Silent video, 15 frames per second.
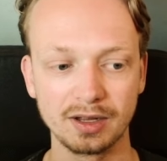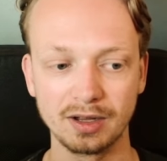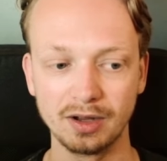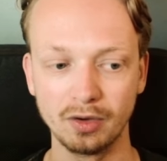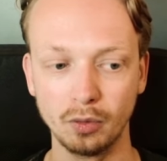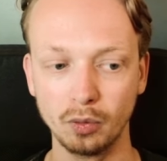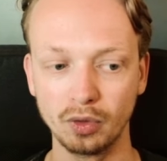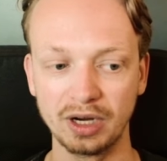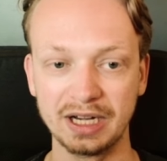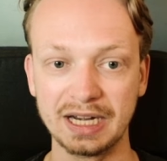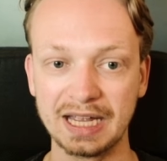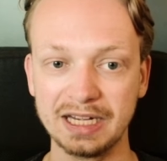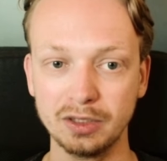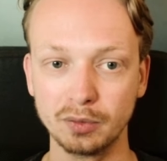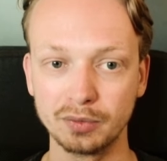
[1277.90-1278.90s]
or in
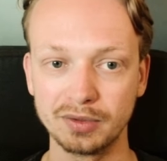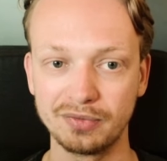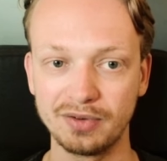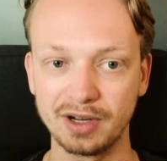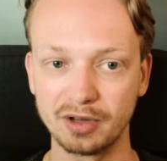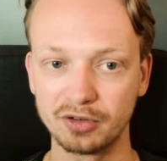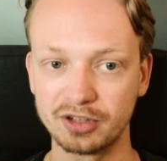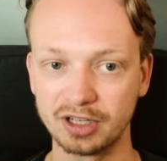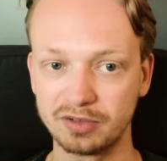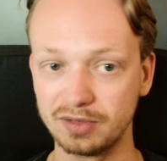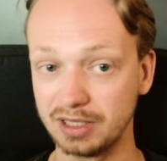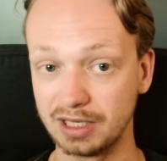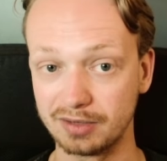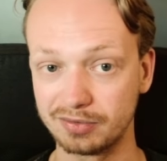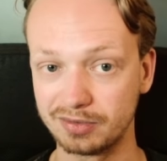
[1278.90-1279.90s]
any of the files that we
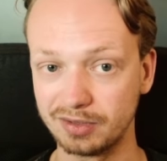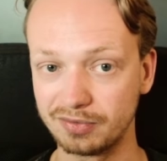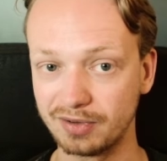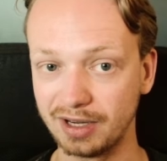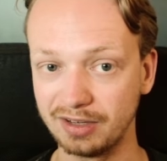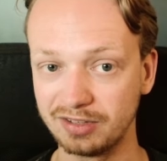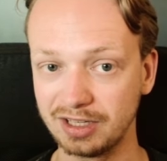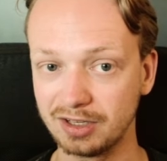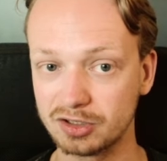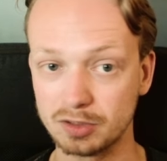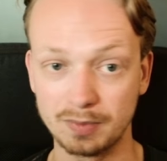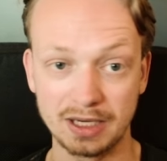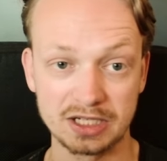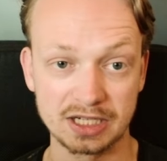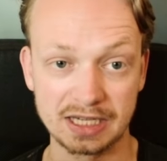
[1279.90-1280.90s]
have defined here. So
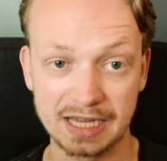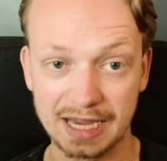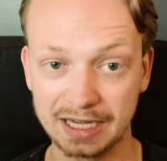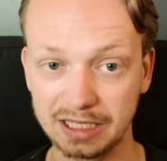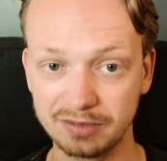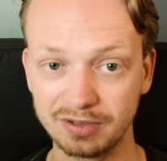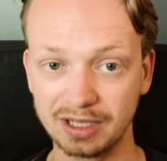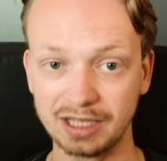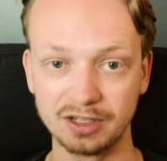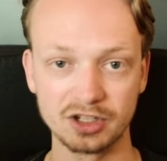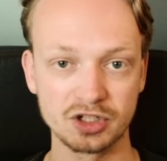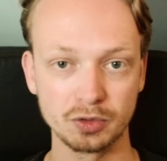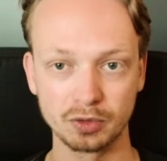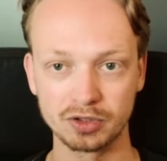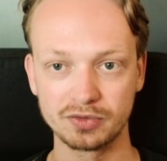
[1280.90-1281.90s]
basically anything in the
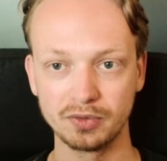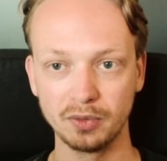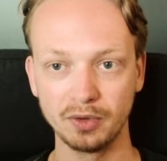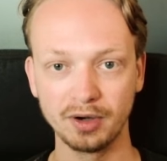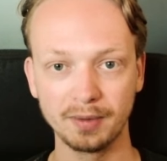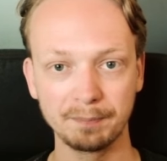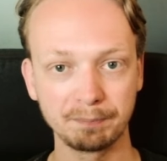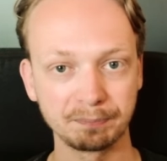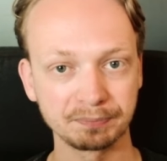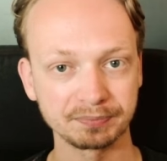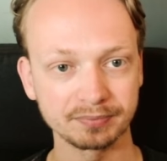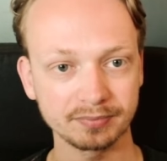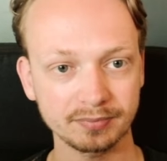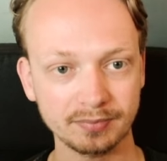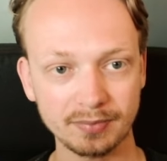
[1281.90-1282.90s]
source folder.
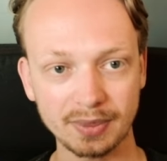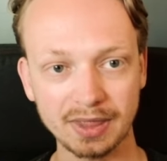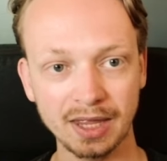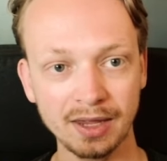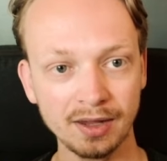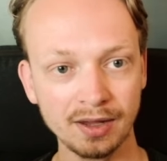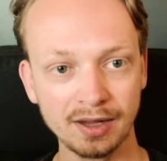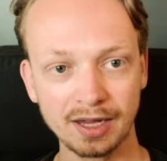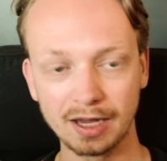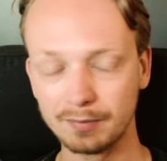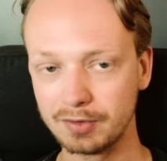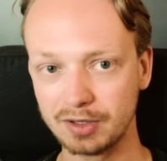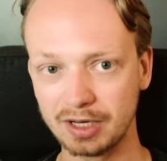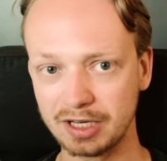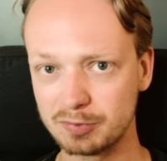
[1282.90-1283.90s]

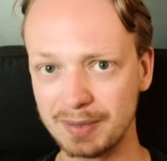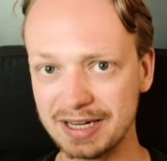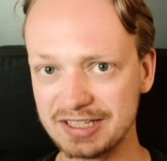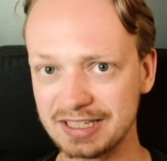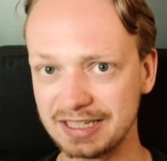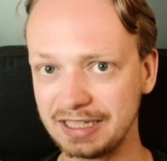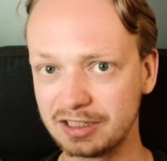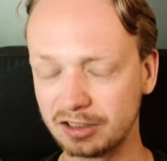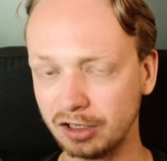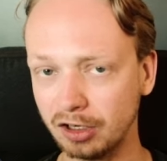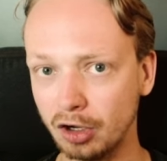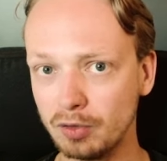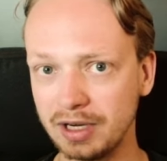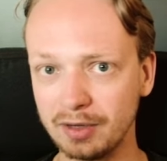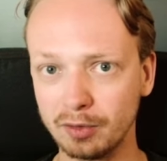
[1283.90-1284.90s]
And it's basically
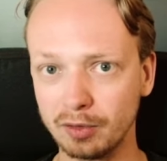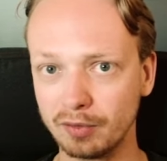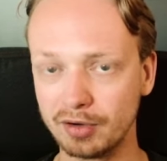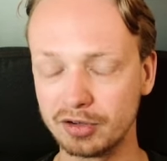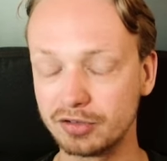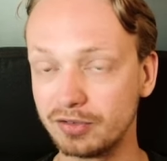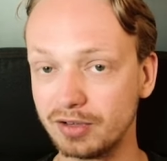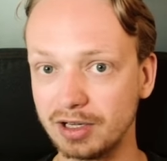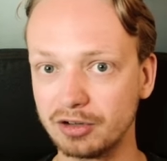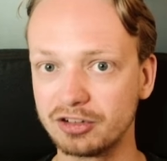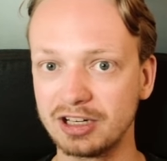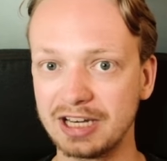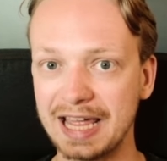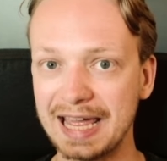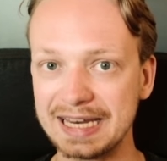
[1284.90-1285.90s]
cloning all of those files
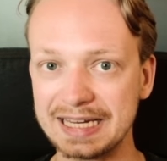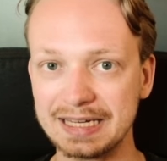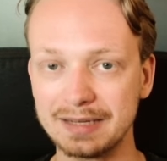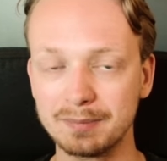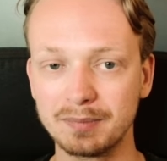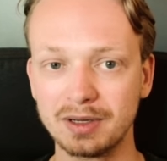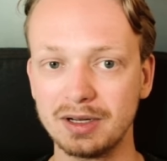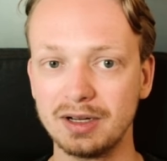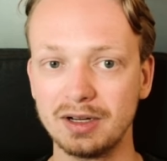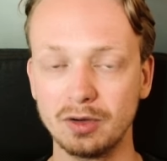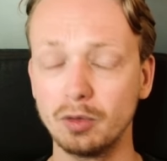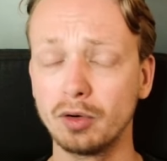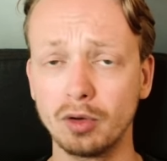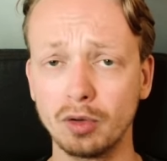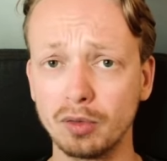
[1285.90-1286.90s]
and adding them,
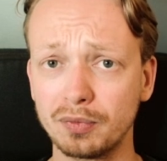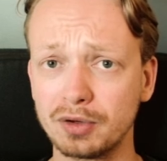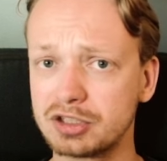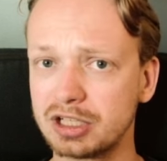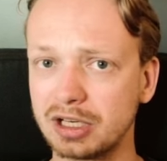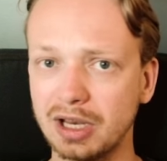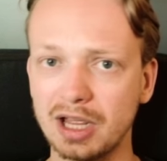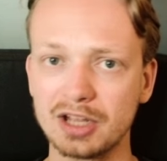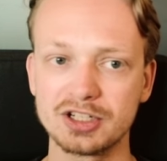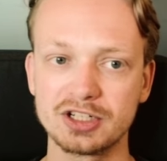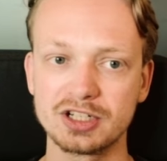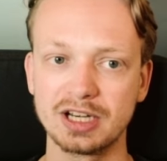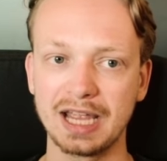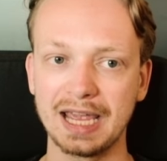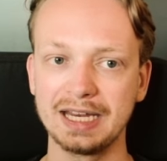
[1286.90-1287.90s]
or all of those classes
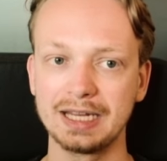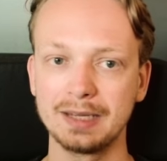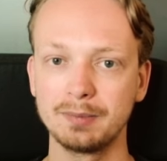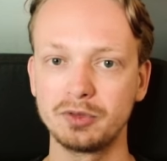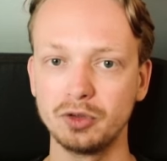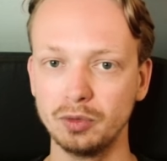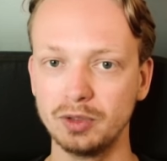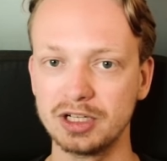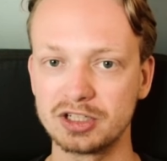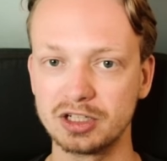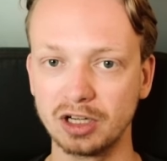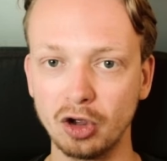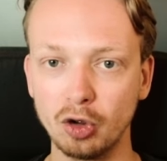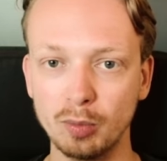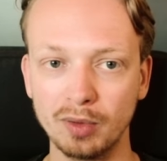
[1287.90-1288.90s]
and adding them to this
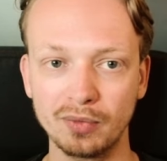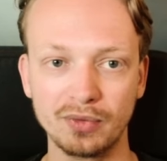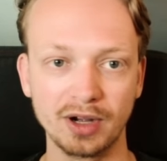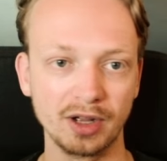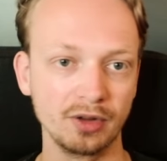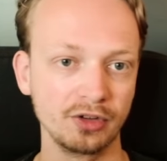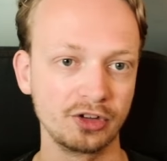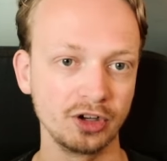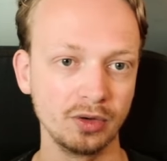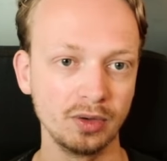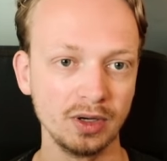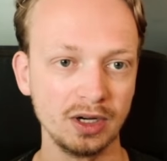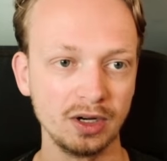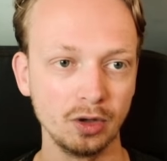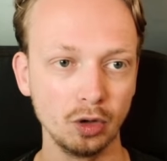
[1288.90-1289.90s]
global file. So
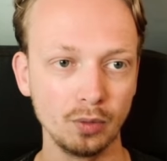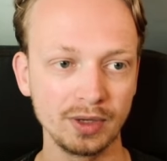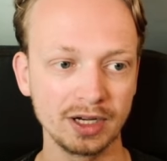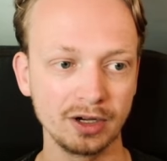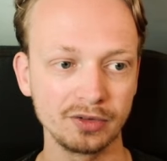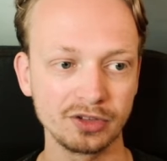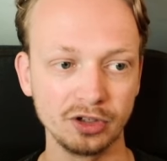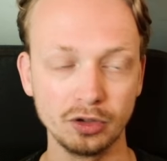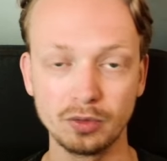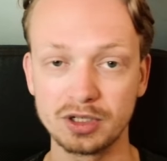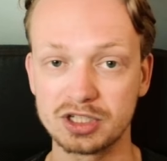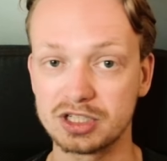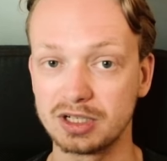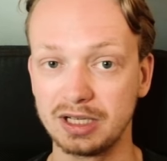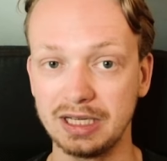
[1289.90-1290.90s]
all we now have to do
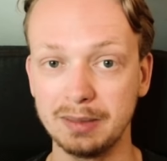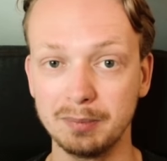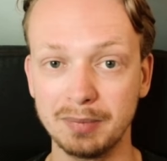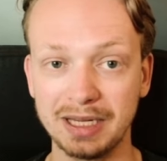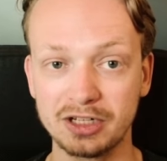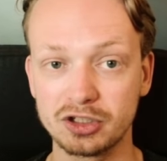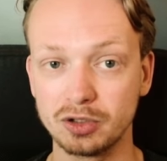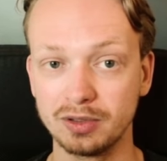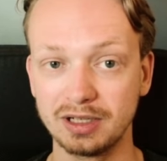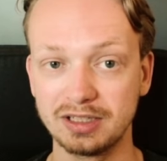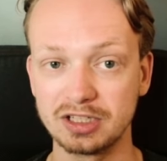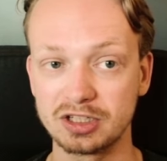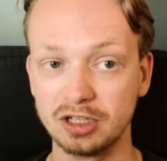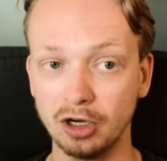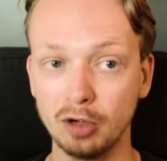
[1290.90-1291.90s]
is make sure that
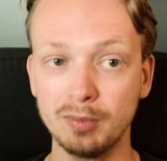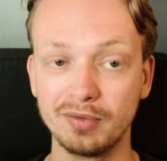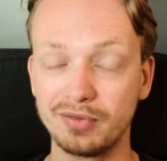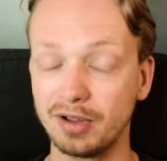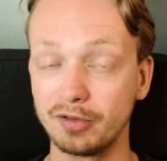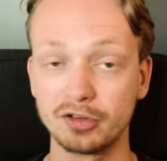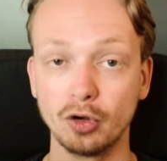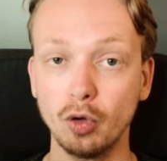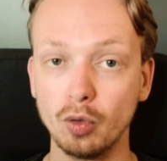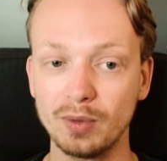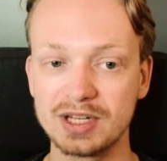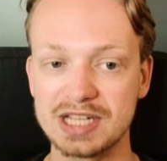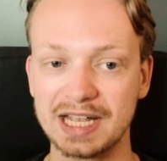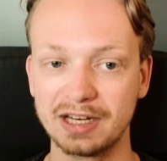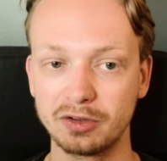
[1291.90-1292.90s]
this global file is
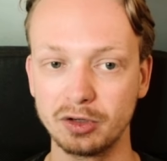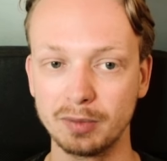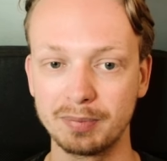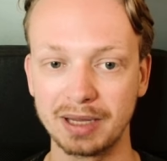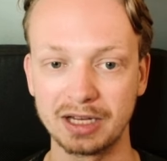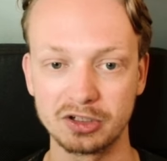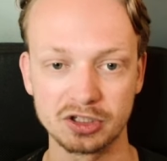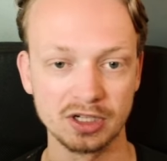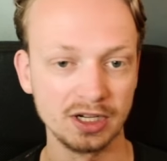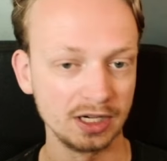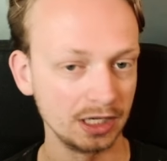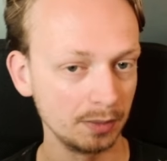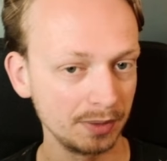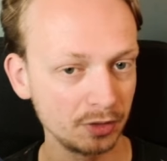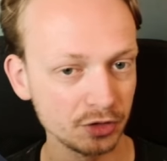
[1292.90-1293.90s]
always added to the page.
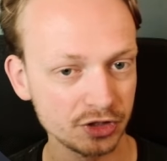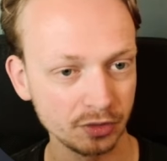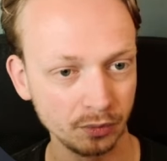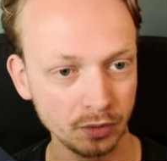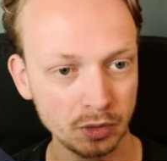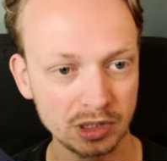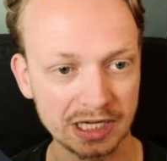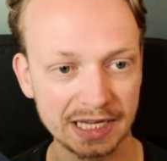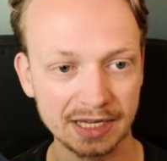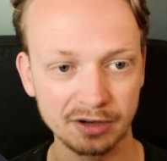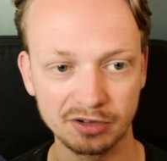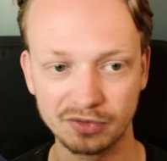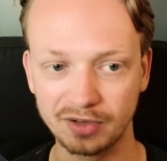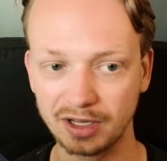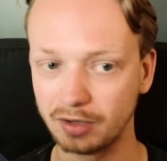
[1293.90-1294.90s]
Now because the root layout
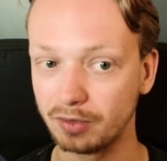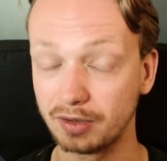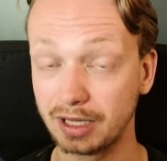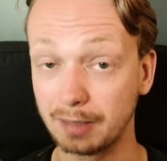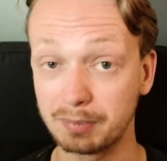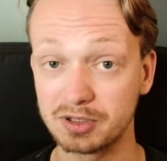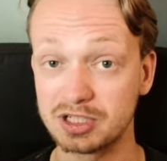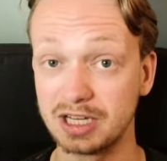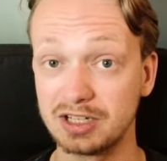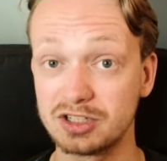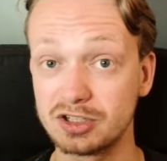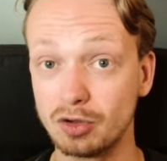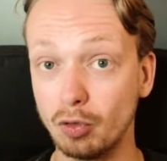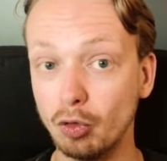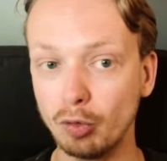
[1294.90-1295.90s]
file represents
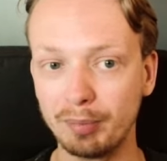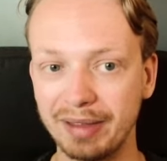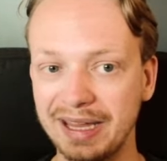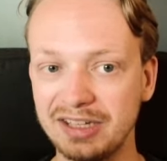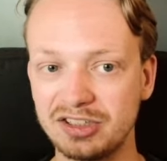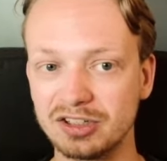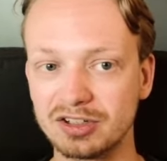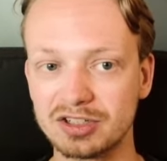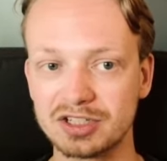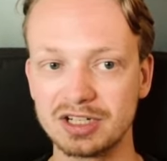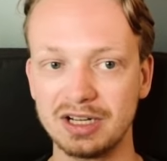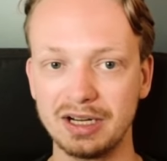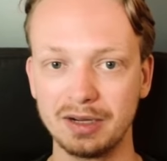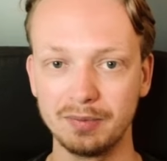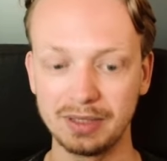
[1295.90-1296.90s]
all pages,
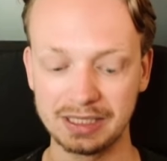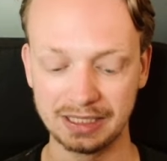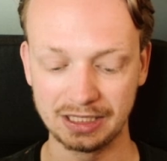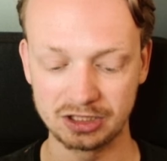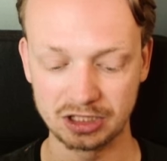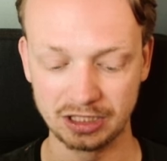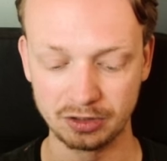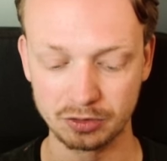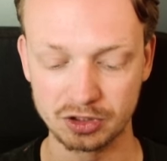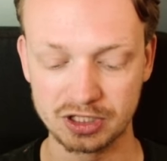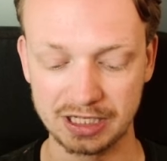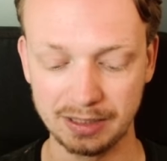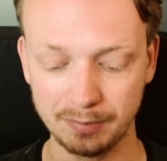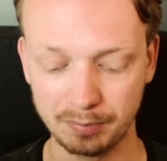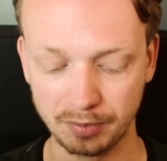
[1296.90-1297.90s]
we can actually
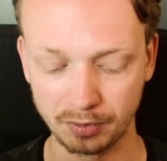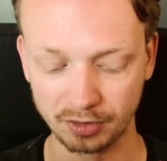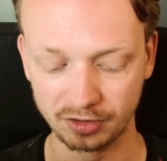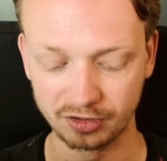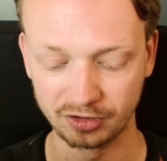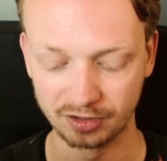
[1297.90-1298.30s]
just import,